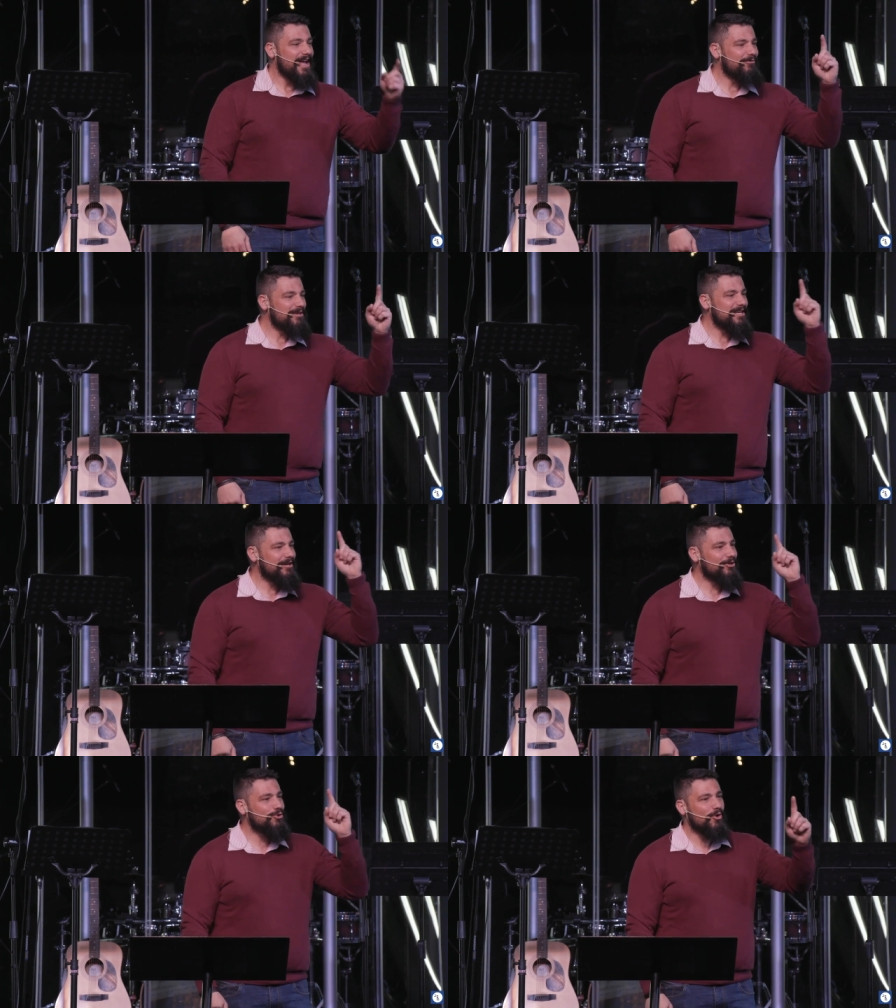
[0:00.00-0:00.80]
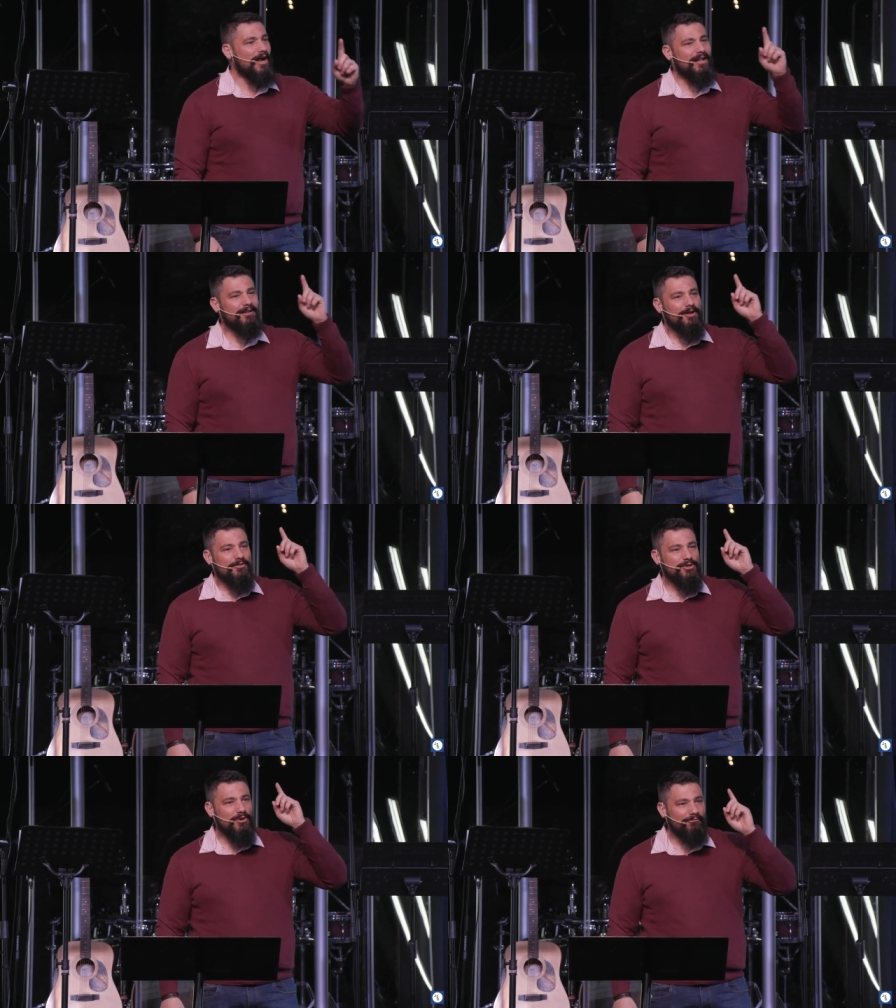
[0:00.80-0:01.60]
Every single trial
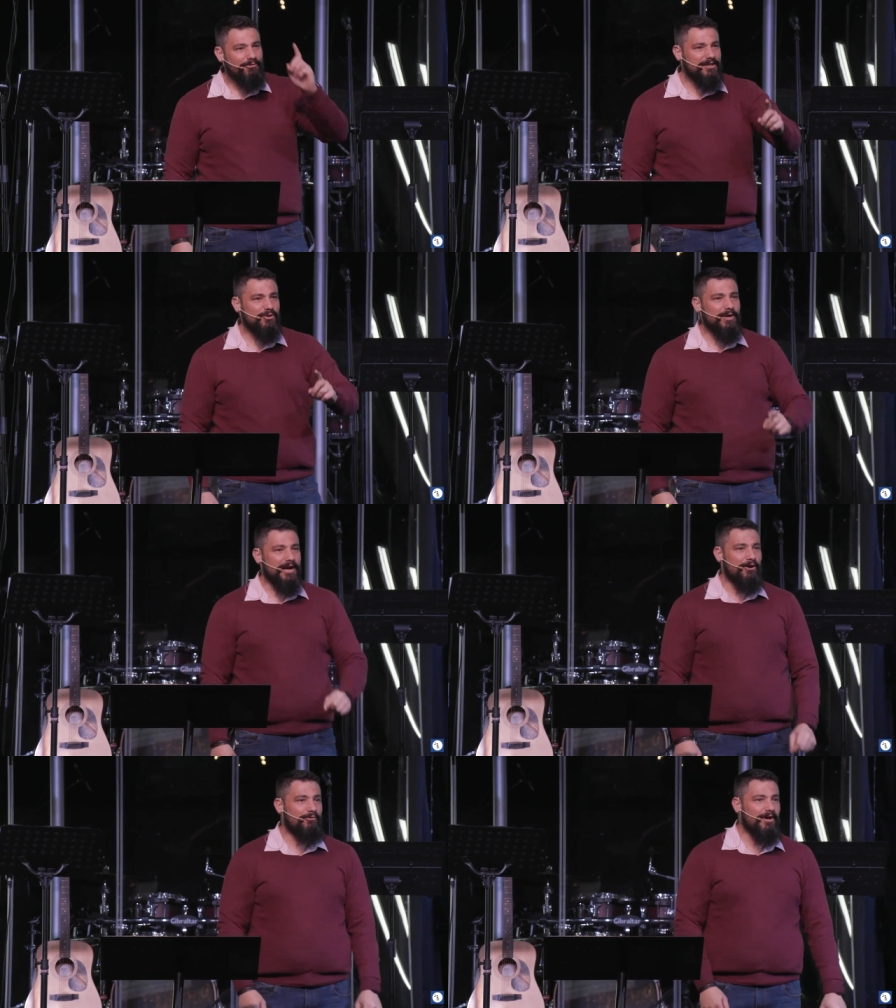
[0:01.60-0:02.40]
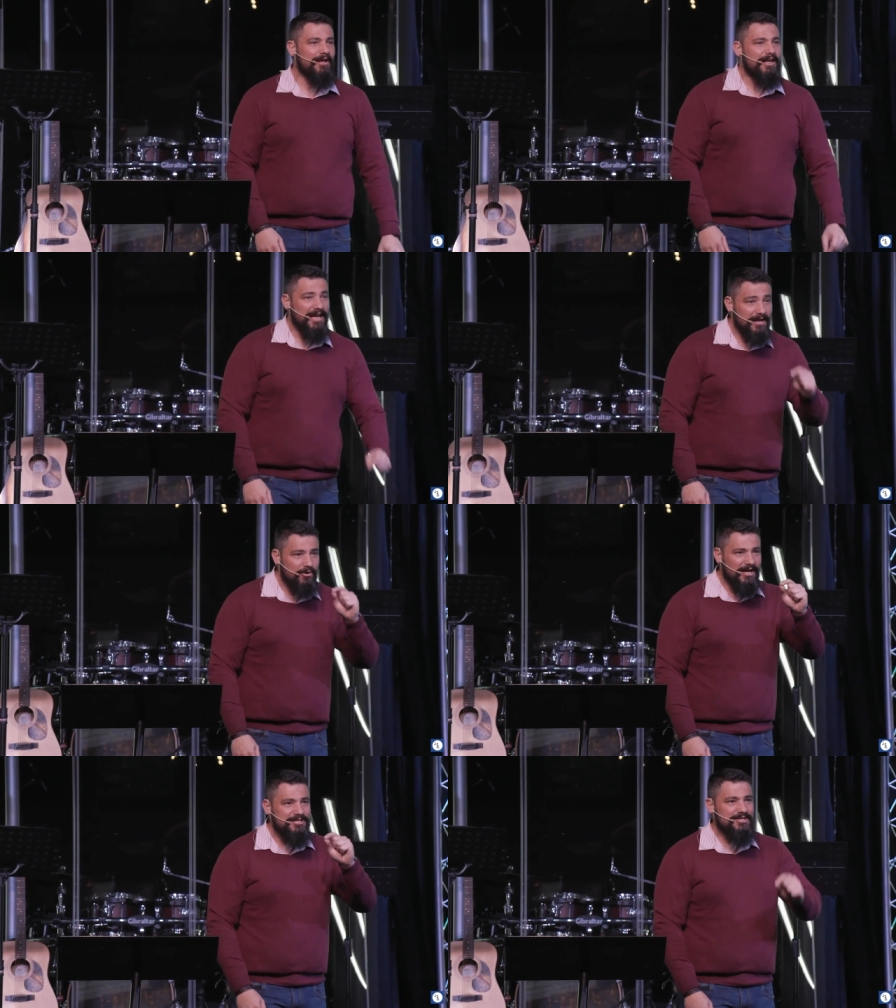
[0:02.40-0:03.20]
that you have victory over in
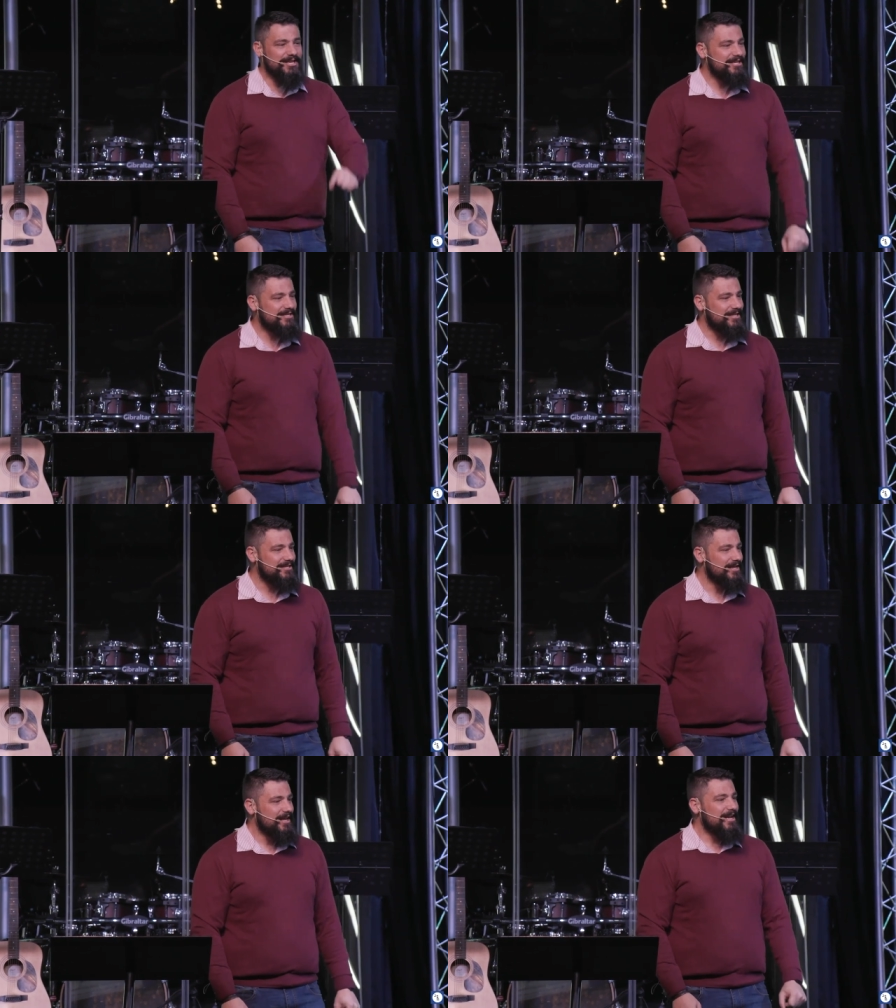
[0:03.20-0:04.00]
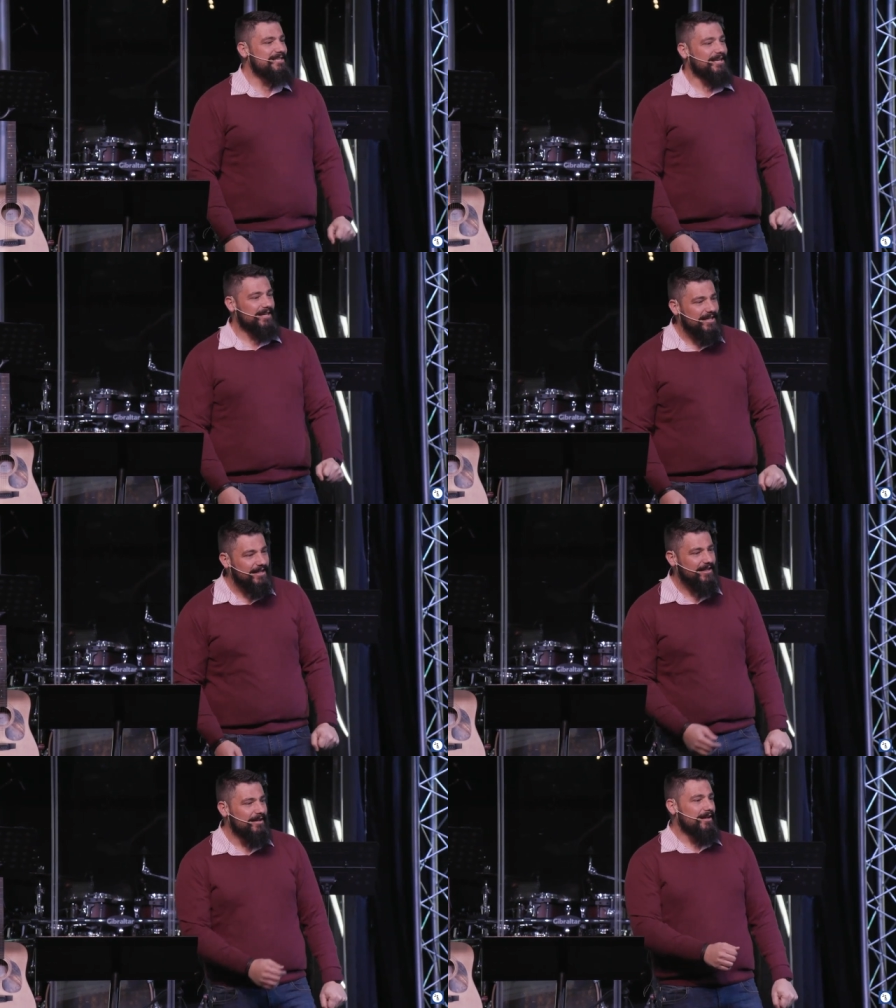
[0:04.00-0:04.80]
Christ Jesus is a
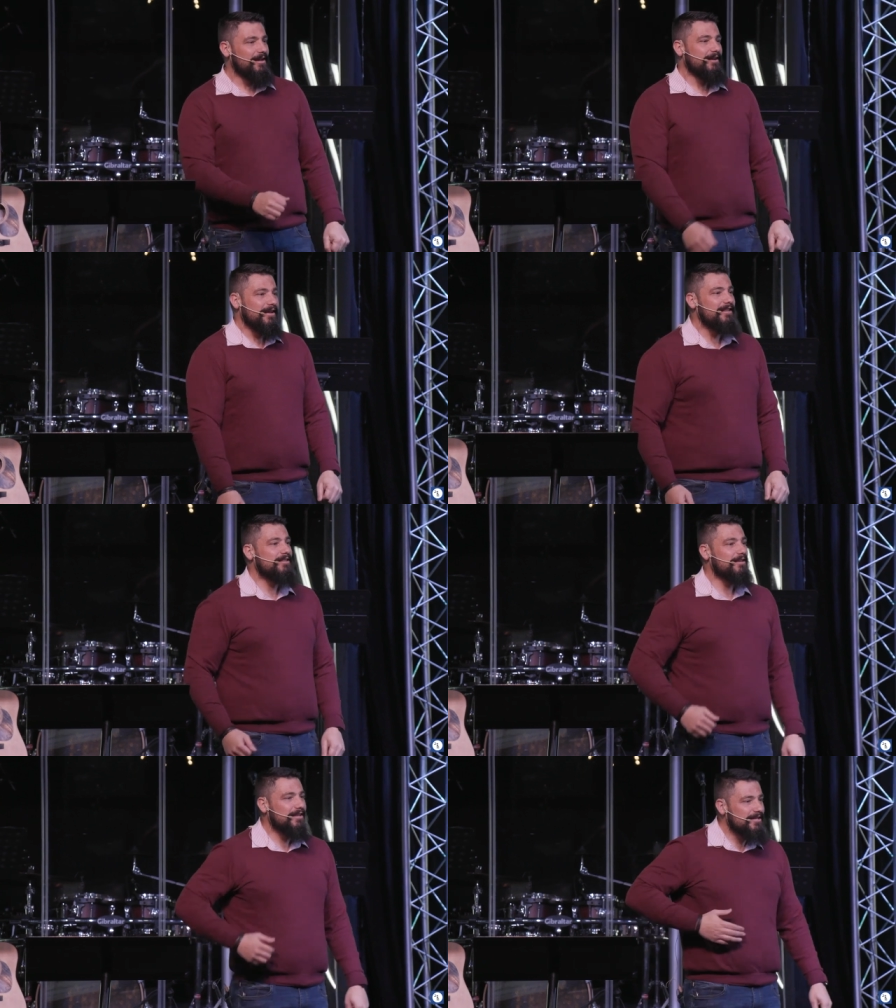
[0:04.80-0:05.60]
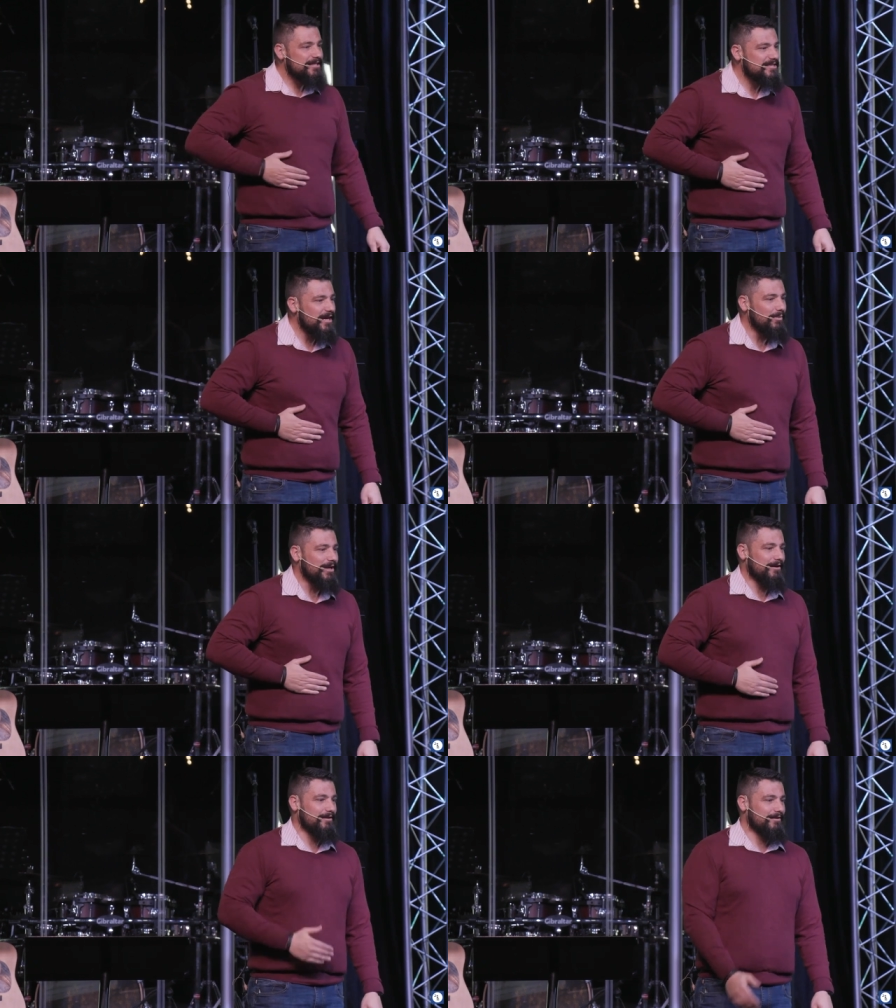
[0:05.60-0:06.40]
kick in the, in the
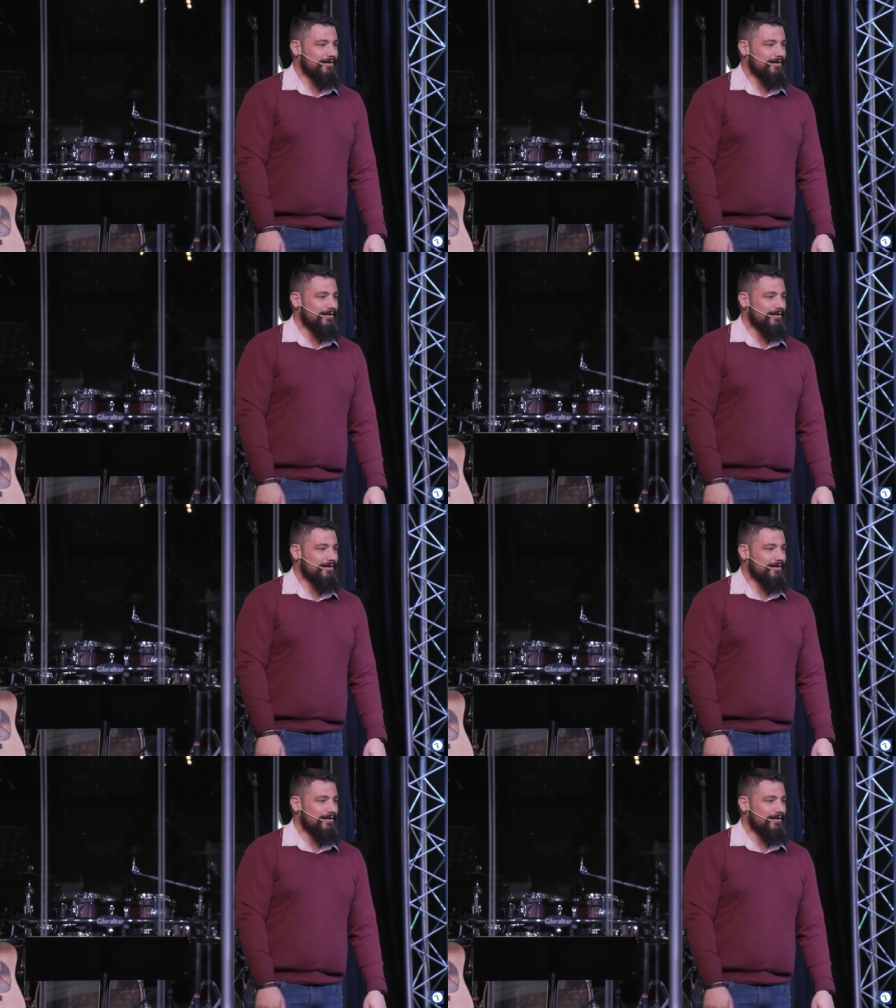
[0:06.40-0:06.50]
stomach.